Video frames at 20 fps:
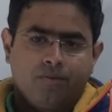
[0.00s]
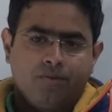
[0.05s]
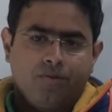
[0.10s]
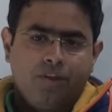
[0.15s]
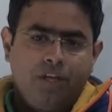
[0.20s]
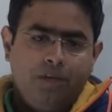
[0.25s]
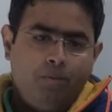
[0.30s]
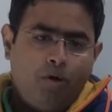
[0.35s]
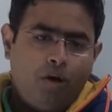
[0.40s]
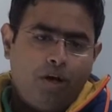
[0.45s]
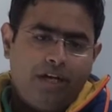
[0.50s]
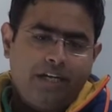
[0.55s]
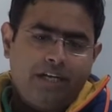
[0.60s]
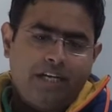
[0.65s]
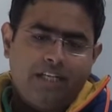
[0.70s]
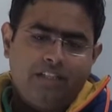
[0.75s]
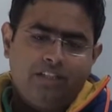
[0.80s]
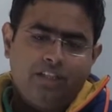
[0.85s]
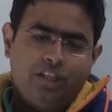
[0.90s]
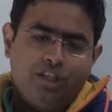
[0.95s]

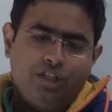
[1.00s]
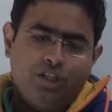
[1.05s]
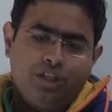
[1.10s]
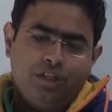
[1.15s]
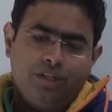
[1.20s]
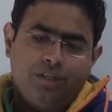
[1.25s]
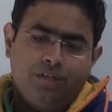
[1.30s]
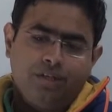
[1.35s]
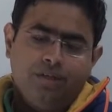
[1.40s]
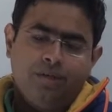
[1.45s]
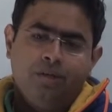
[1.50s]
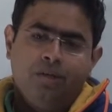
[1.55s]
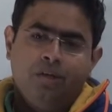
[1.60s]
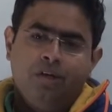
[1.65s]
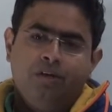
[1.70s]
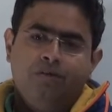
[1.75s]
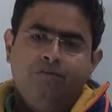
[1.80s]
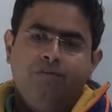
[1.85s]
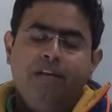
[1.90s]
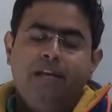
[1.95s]
Demonetization
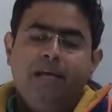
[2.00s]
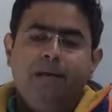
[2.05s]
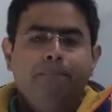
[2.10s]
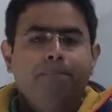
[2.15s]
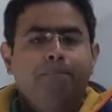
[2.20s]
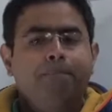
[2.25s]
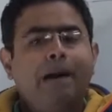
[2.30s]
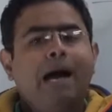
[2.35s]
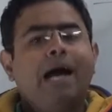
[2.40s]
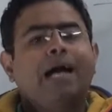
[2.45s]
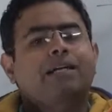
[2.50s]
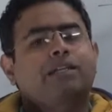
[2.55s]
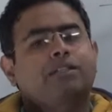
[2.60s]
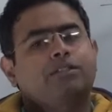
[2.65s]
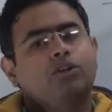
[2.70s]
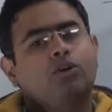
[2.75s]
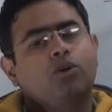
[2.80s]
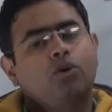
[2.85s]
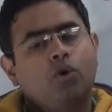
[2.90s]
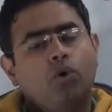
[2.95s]
will impact
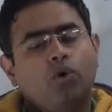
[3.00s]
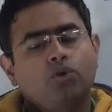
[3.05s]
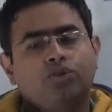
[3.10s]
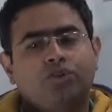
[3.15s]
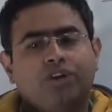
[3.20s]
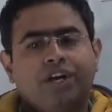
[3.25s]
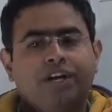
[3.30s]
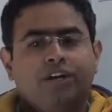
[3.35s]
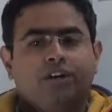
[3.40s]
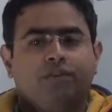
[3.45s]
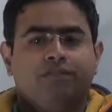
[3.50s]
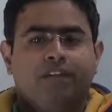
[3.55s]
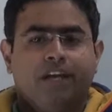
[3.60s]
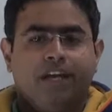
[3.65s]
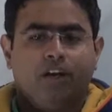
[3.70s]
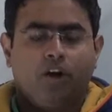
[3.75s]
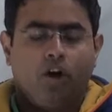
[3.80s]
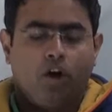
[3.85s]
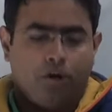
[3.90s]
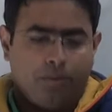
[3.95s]
the growth rate of the
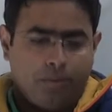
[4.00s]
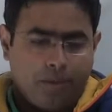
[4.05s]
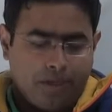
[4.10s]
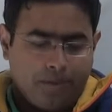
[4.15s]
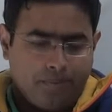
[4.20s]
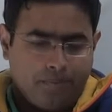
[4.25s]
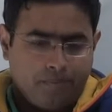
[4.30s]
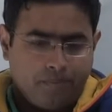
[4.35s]
economy.